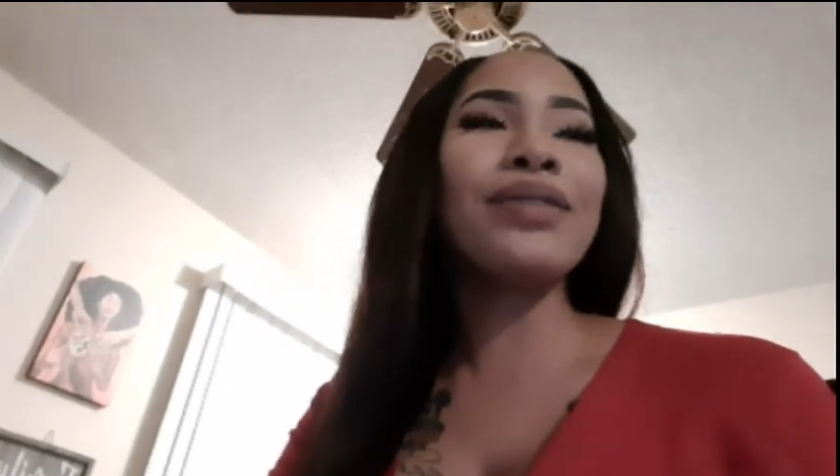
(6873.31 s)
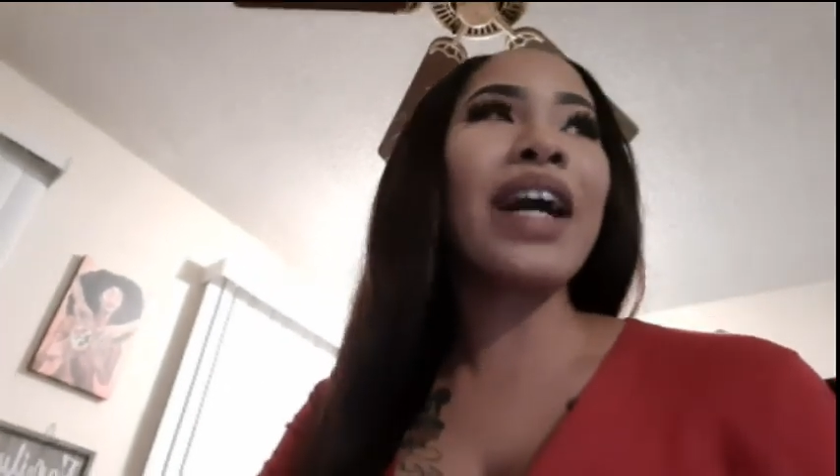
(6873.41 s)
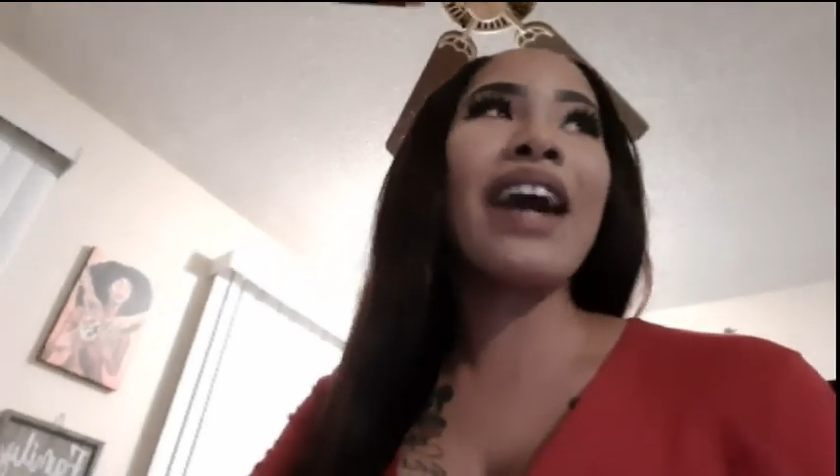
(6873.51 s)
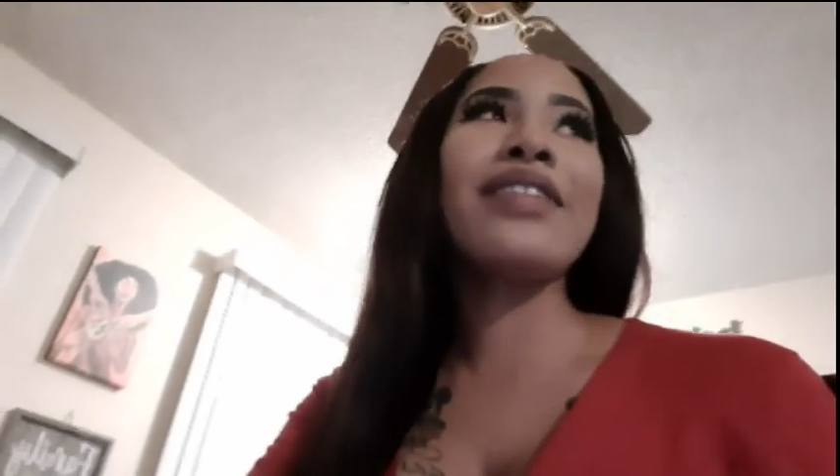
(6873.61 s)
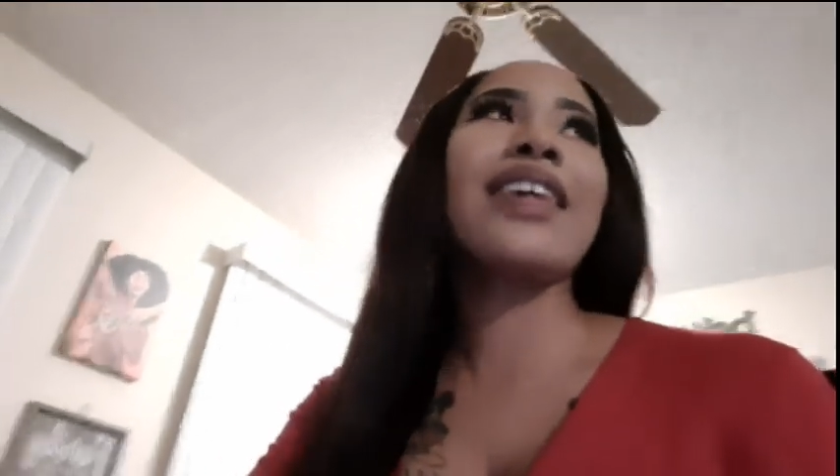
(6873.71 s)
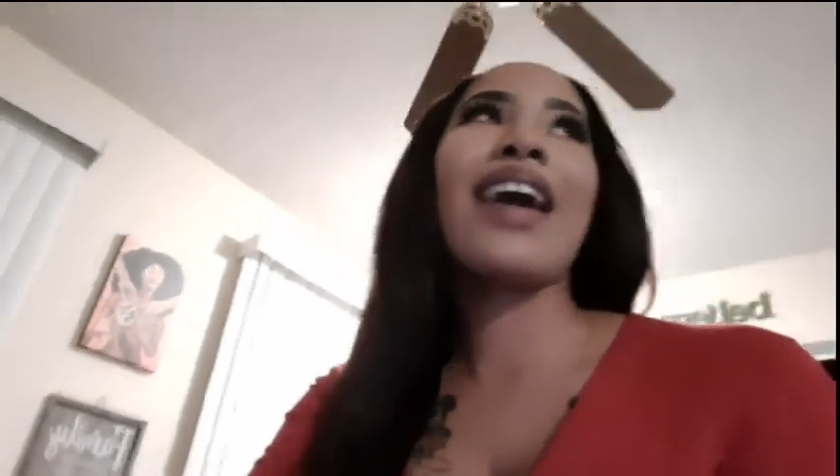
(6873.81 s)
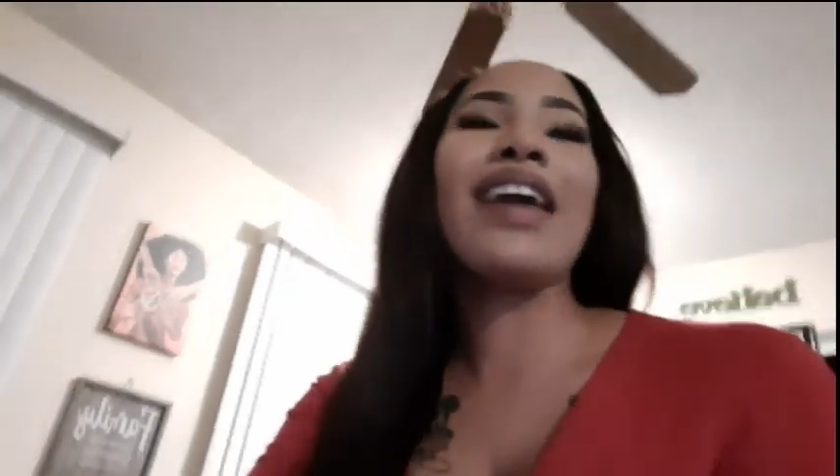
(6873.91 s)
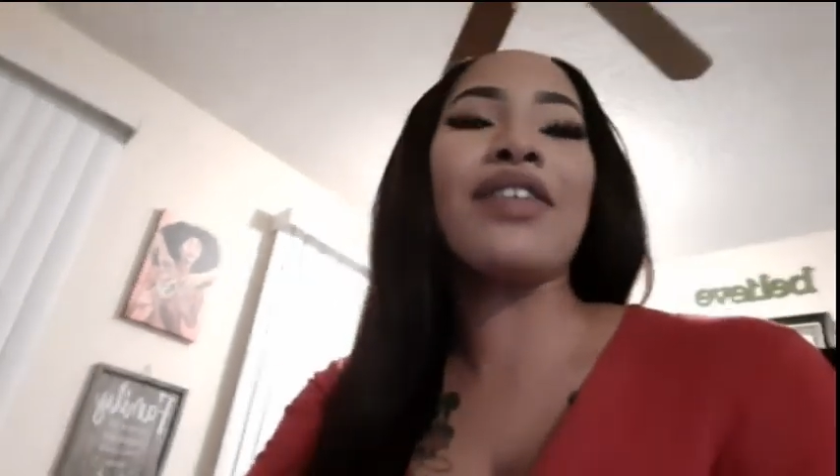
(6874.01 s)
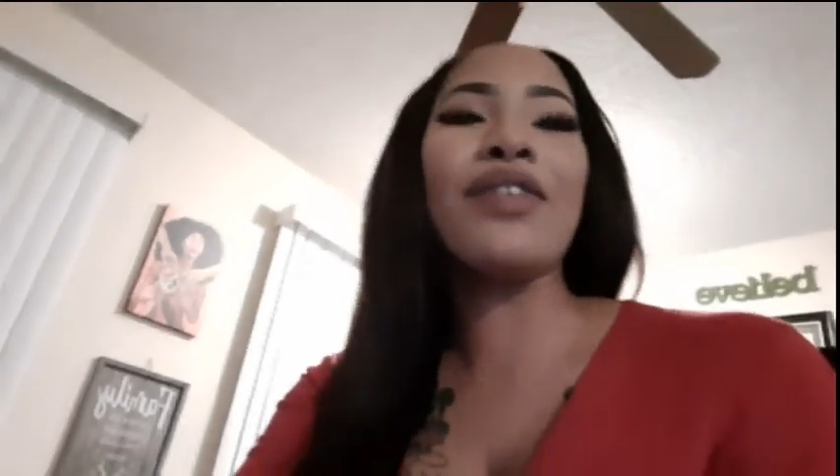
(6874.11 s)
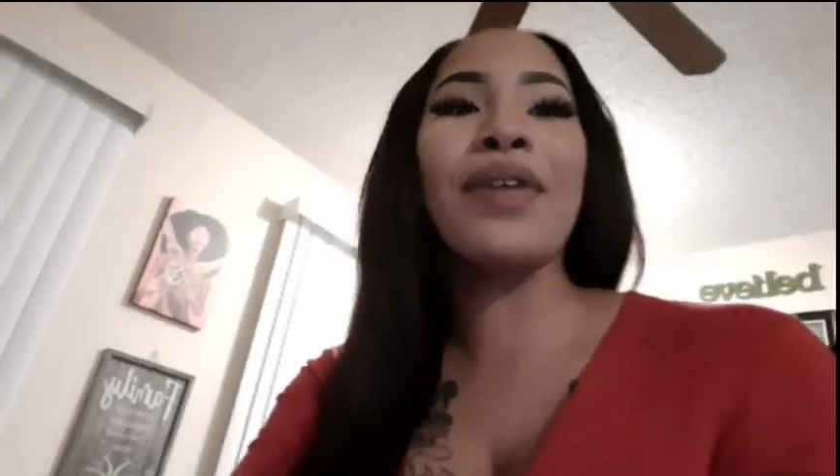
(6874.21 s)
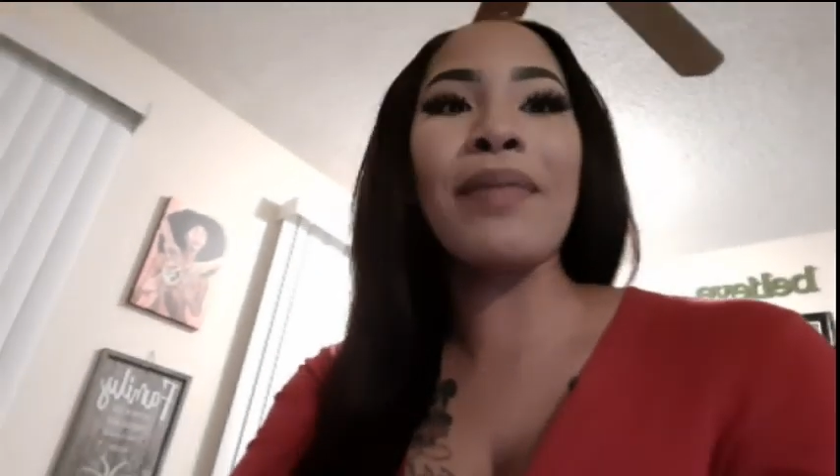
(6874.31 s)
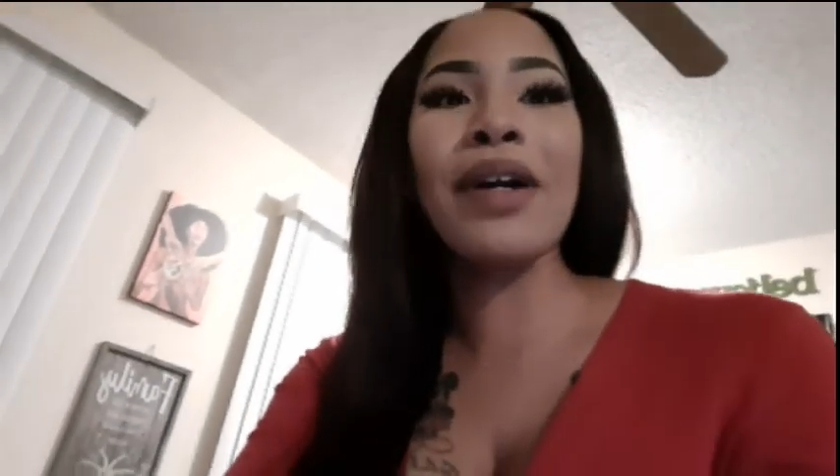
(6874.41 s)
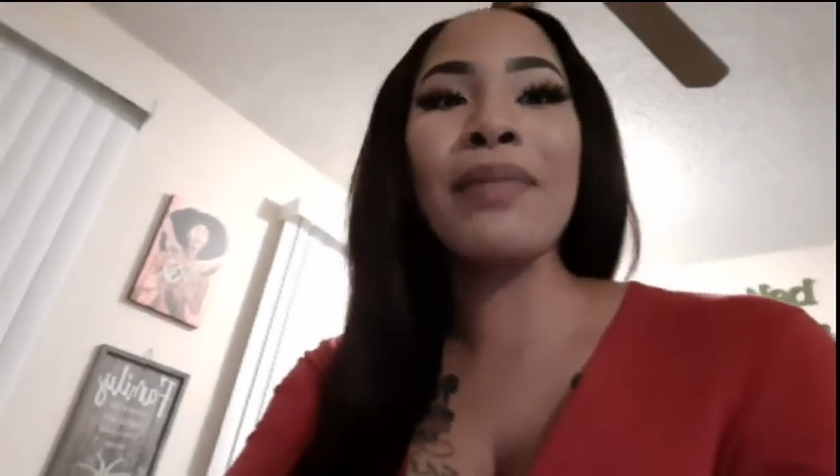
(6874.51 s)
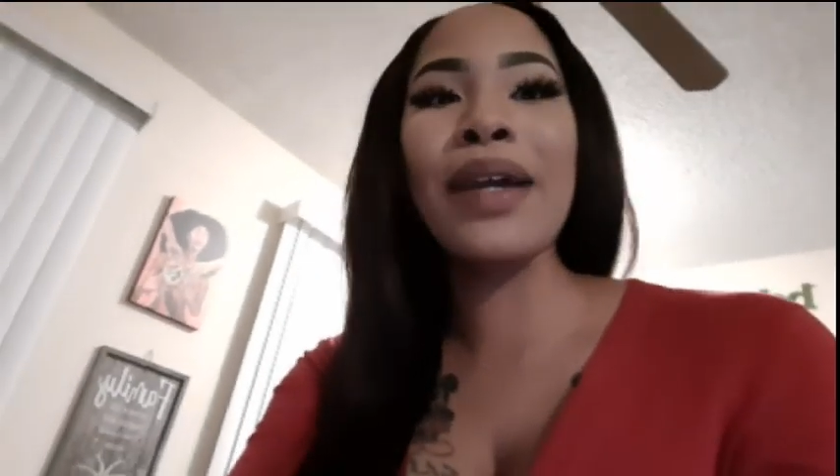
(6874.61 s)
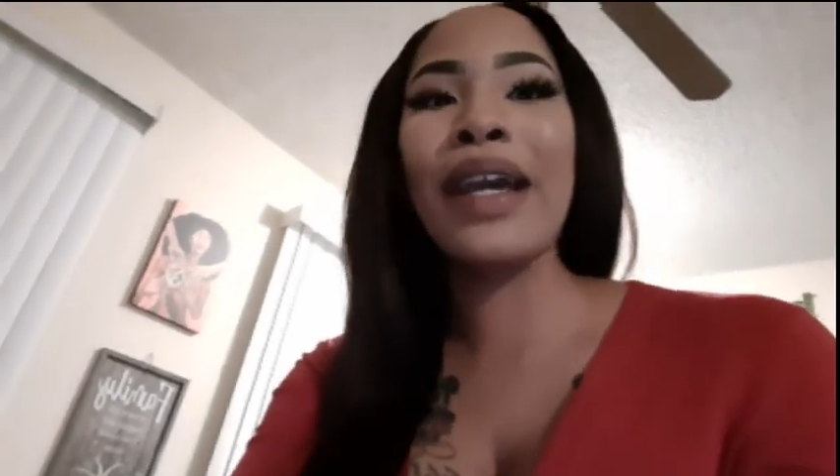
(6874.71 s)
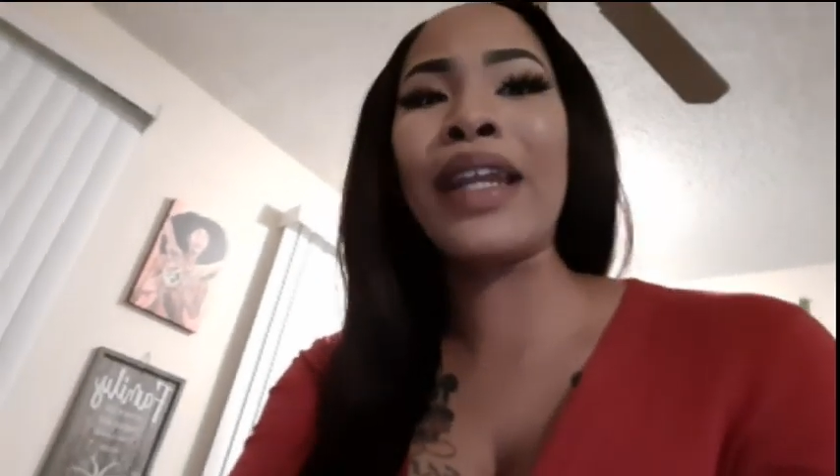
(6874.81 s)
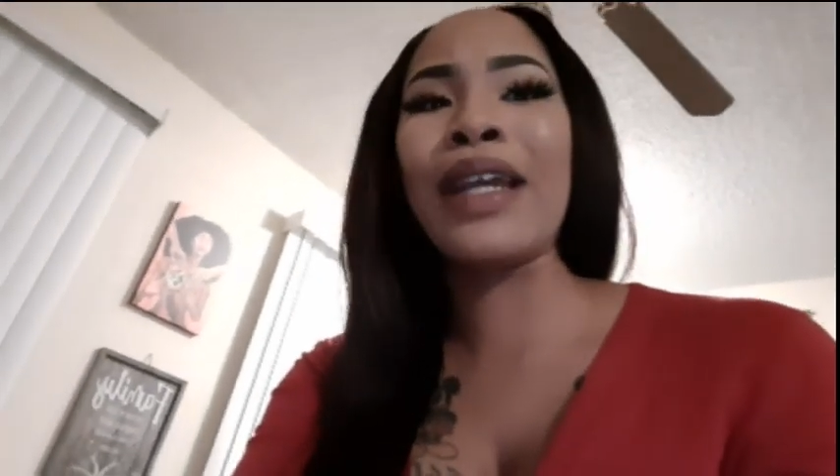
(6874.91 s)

I'll say I don't know when I'm gonna come back and